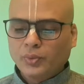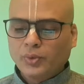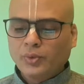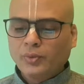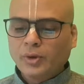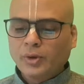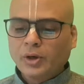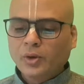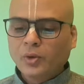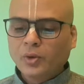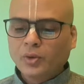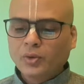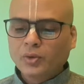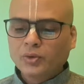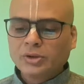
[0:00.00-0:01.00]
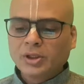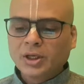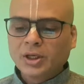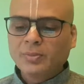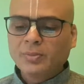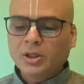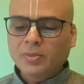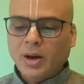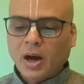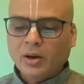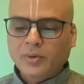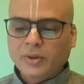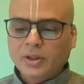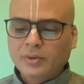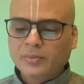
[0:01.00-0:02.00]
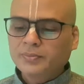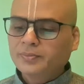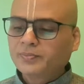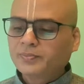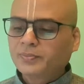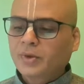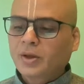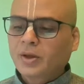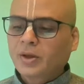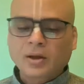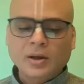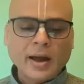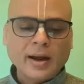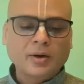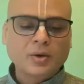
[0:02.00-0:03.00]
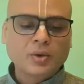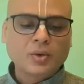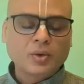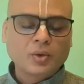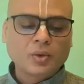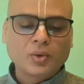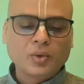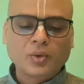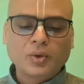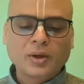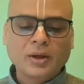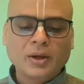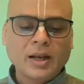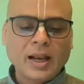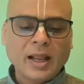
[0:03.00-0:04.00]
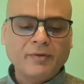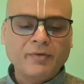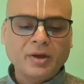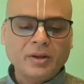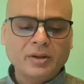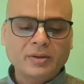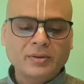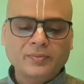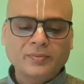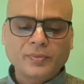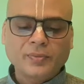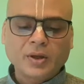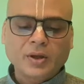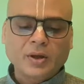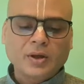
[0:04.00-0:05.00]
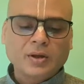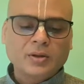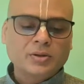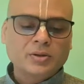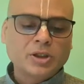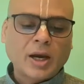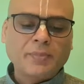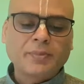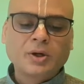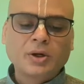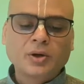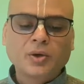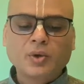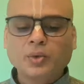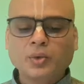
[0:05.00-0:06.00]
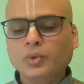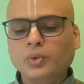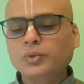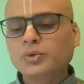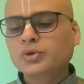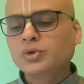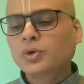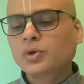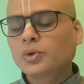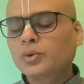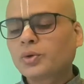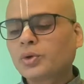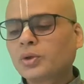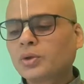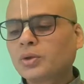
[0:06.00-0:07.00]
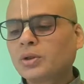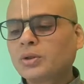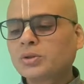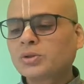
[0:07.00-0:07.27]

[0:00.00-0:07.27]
we'll go to Srimad Bhagavatam, canto 11, chapter 2. So the